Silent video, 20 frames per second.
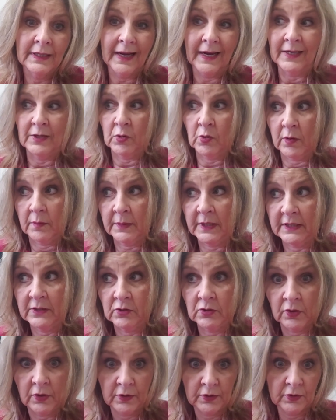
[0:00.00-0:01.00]
I normally
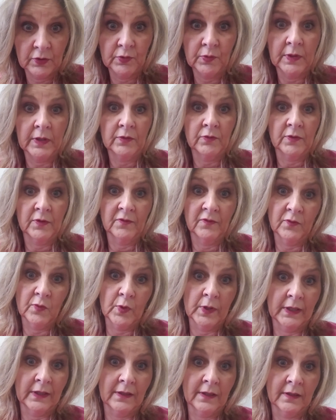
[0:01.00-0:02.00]
charge
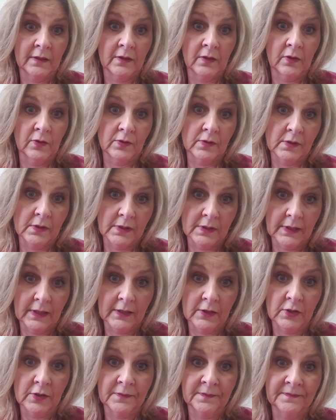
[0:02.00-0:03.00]
$249 a
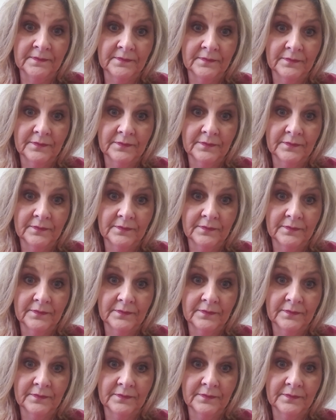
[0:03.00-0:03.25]
session.